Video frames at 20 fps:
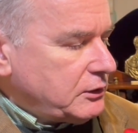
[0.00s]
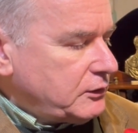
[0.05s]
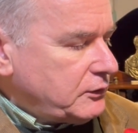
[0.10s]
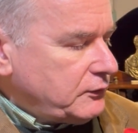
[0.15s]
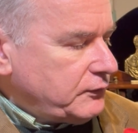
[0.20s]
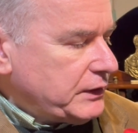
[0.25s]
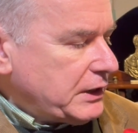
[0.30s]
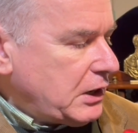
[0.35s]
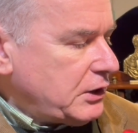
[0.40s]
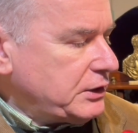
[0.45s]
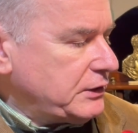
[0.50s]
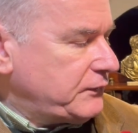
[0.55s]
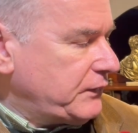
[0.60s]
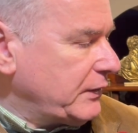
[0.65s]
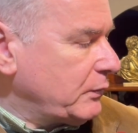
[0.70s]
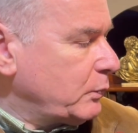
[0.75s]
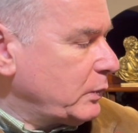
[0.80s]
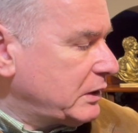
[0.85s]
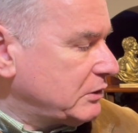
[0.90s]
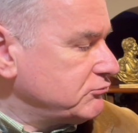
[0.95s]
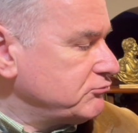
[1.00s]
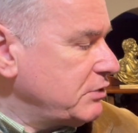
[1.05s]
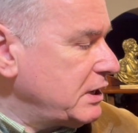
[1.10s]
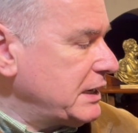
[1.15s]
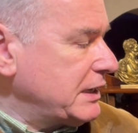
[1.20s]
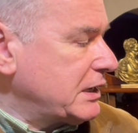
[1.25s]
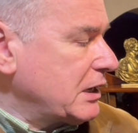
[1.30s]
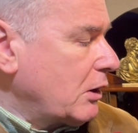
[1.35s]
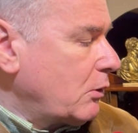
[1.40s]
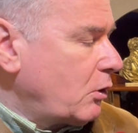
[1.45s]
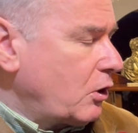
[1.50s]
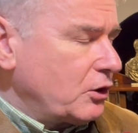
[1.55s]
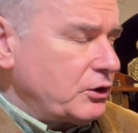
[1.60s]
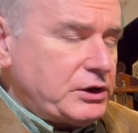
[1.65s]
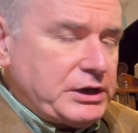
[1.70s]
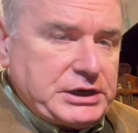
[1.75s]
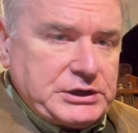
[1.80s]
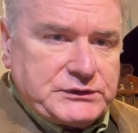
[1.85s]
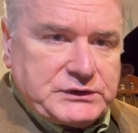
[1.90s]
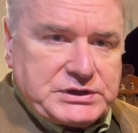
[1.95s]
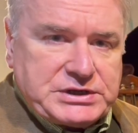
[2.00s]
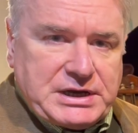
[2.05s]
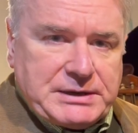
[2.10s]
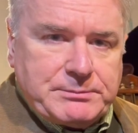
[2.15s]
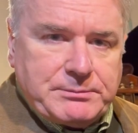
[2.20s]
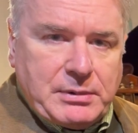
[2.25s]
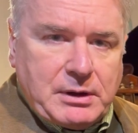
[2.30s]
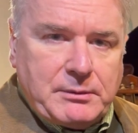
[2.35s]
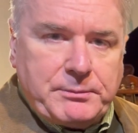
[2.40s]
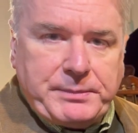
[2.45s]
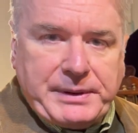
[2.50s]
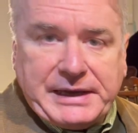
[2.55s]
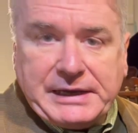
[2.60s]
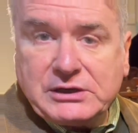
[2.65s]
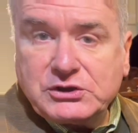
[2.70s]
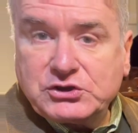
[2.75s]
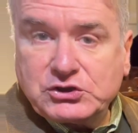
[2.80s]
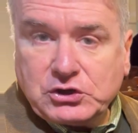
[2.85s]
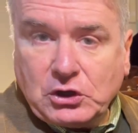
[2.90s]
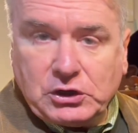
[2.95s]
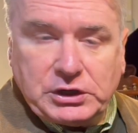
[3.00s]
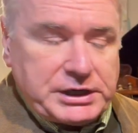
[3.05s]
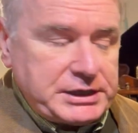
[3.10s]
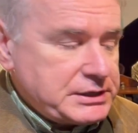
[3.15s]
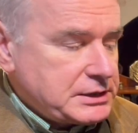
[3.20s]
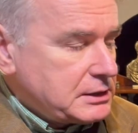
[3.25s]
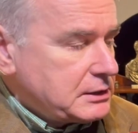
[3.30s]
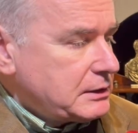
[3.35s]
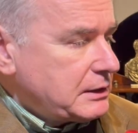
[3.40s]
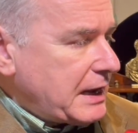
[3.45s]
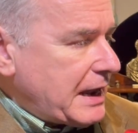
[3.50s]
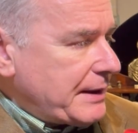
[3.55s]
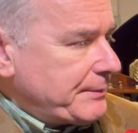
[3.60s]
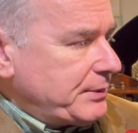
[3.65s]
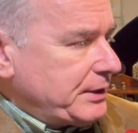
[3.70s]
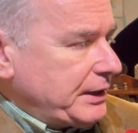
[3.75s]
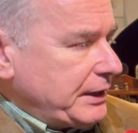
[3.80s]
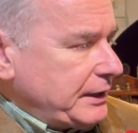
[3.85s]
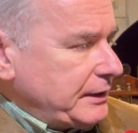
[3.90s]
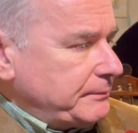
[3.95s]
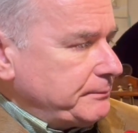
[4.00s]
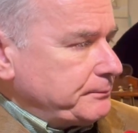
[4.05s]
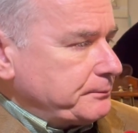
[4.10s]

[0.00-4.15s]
The only thing we can really go on is the timber being solid ebony.